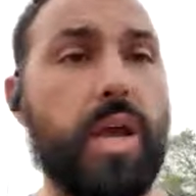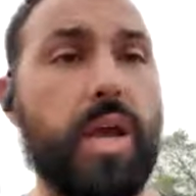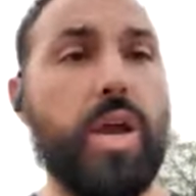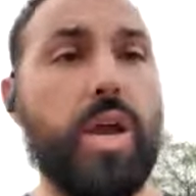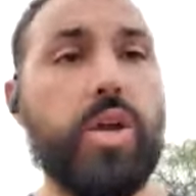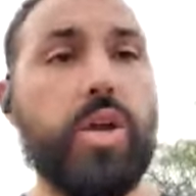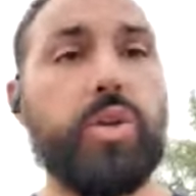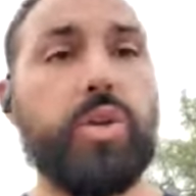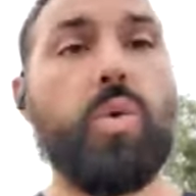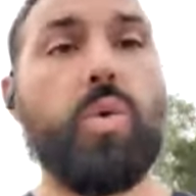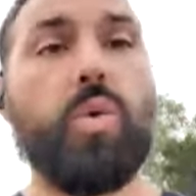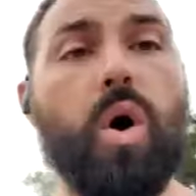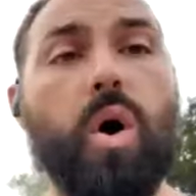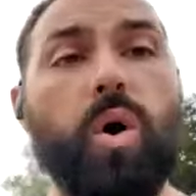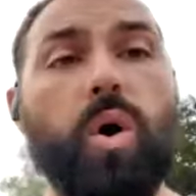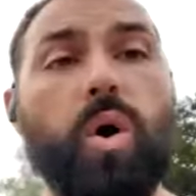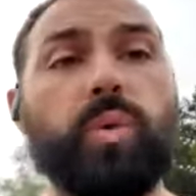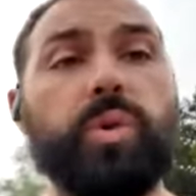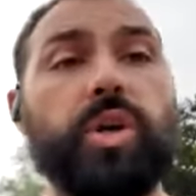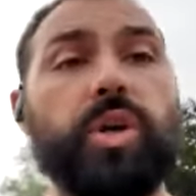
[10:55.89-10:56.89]
You are
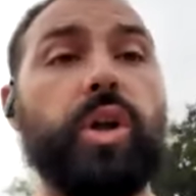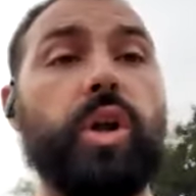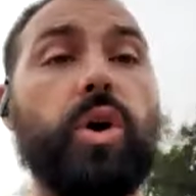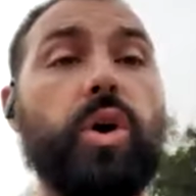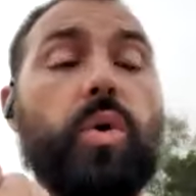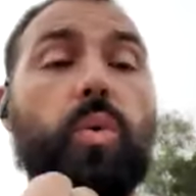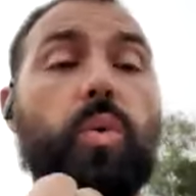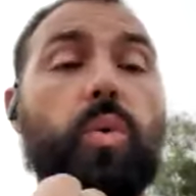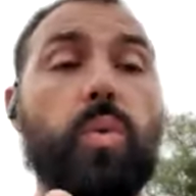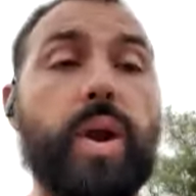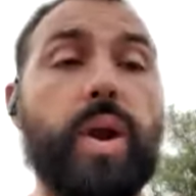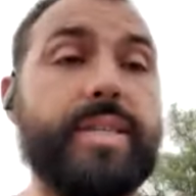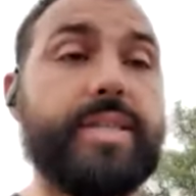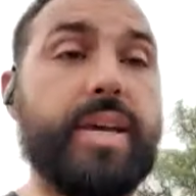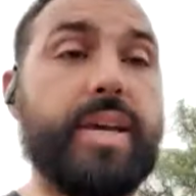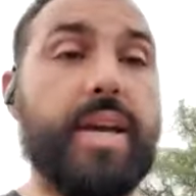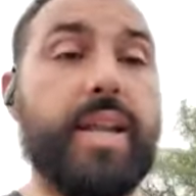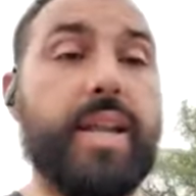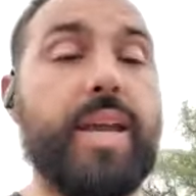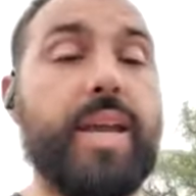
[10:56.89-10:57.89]
only going to go right side
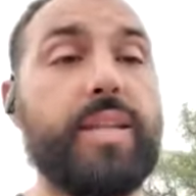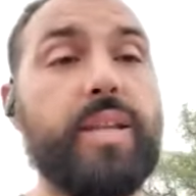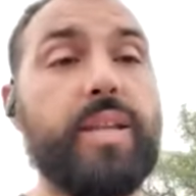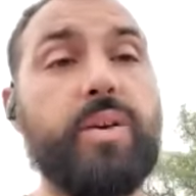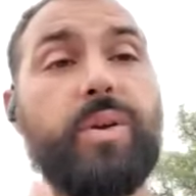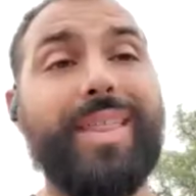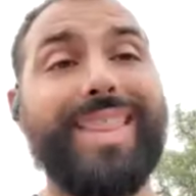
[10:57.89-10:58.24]
halo,